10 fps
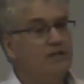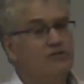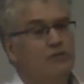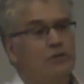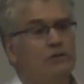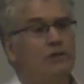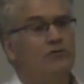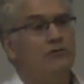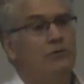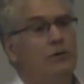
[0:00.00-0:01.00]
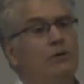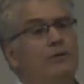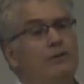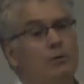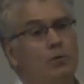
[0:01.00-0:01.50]
but I just want to let you
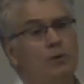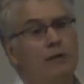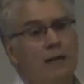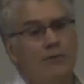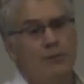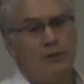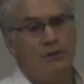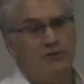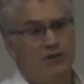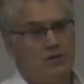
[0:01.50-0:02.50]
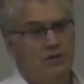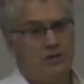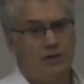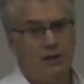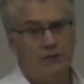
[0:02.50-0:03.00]
know that the World Health
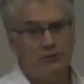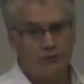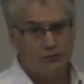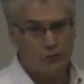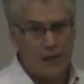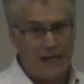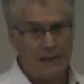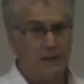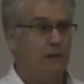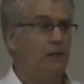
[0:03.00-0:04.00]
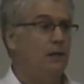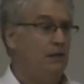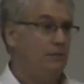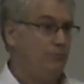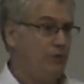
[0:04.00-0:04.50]
Organization does track
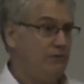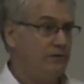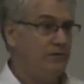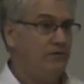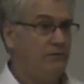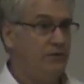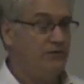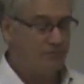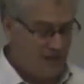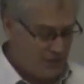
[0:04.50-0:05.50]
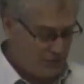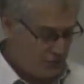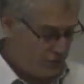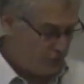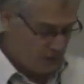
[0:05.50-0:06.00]
the prevalence of these
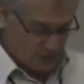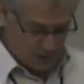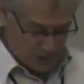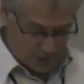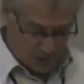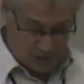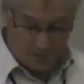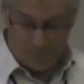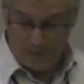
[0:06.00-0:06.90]
major uh,